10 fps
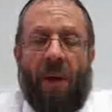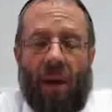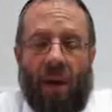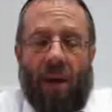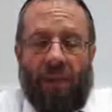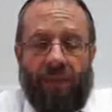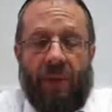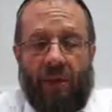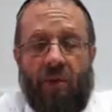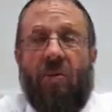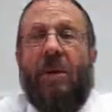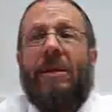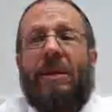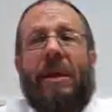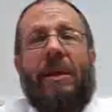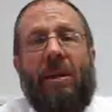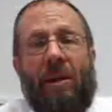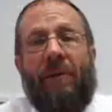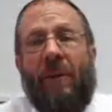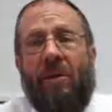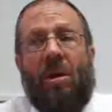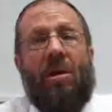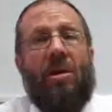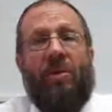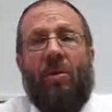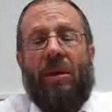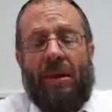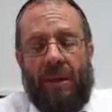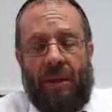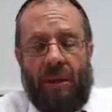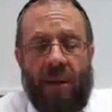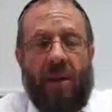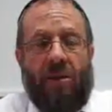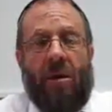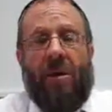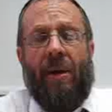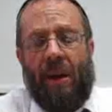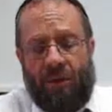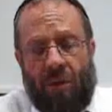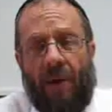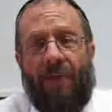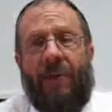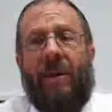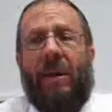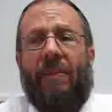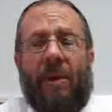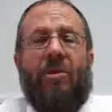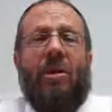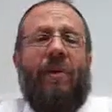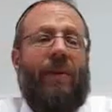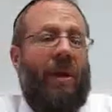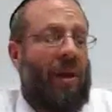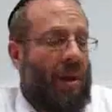um, a true understanding of Torah thought and a Torah hashkafa and machshava.